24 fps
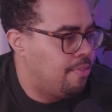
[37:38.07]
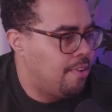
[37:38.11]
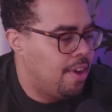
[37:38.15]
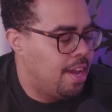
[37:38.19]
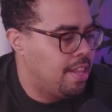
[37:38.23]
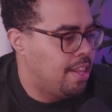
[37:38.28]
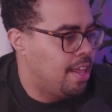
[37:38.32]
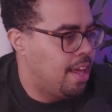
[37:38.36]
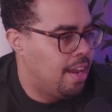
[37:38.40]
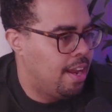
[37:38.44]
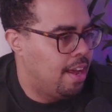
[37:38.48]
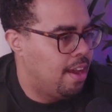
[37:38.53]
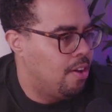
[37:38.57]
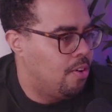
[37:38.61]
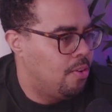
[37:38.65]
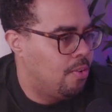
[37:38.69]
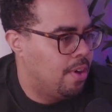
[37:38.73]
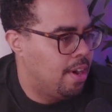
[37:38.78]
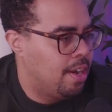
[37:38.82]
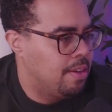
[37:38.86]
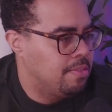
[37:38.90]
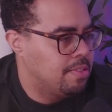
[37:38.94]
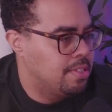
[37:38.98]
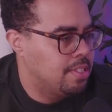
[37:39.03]
I had to find that
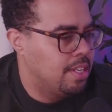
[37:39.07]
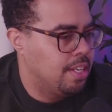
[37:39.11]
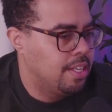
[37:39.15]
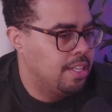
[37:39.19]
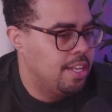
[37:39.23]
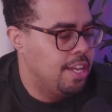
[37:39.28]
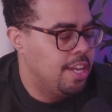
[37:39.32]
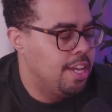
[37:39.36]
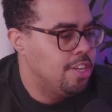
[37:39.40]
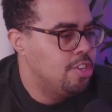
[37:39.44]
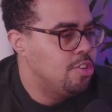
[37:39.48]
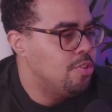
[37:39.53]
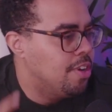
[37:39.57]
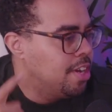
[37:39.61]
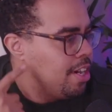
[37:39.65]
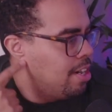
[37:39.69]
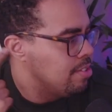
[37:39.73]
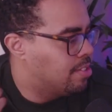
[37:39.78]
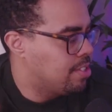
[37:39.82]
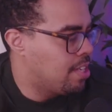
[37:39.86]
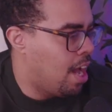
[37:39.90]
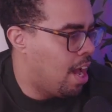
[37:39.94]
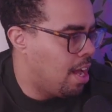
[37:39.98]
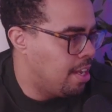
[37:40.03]
out, where I was like, you
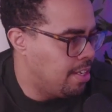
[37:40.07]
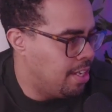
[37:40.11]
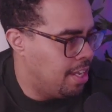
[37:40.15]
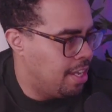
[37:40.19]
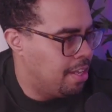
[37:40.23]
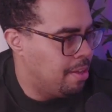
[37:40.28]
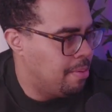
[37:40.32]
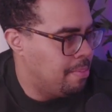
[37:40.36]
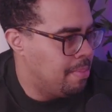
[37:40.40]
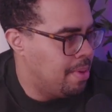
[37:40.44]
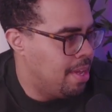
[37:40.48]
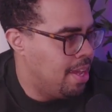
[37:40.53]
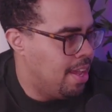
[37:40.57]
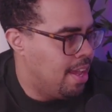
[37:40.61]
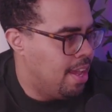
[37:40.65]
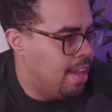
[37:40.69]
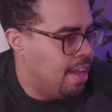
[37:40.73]
hear Tottenham.